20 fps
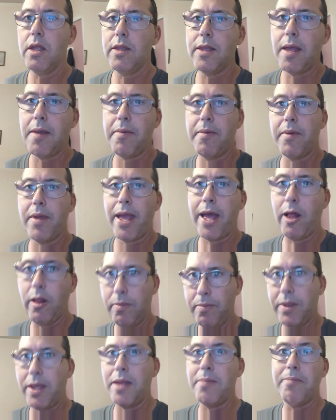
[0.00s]
that
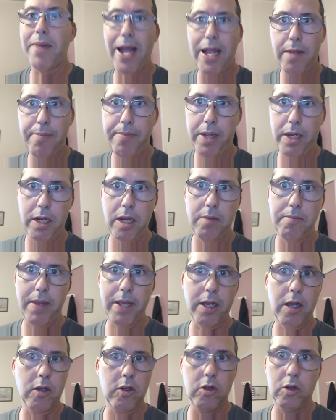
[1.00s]
help, in my opinion,
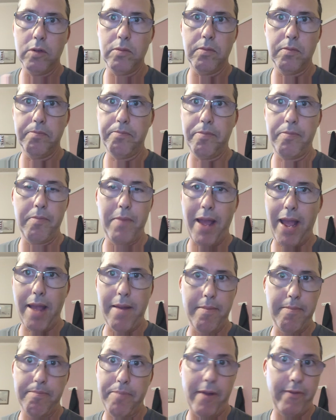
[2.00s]
make a good
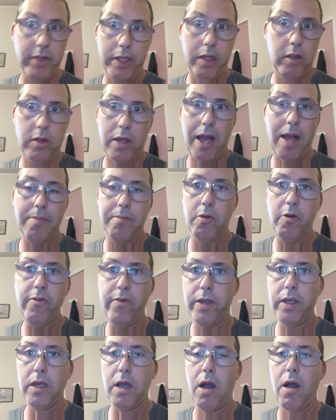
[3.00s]
Beverly Hills Cop
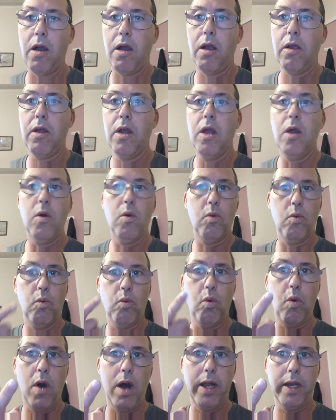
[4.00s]
movie are:
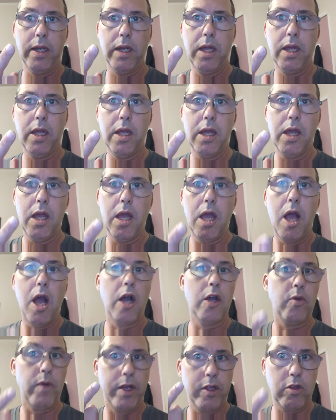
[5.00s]
1,
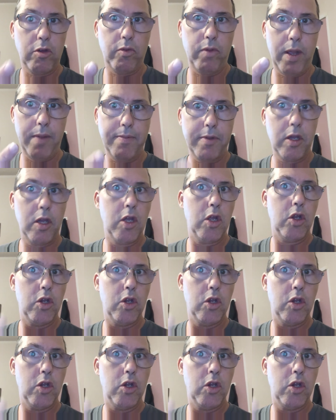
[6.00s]
a great script;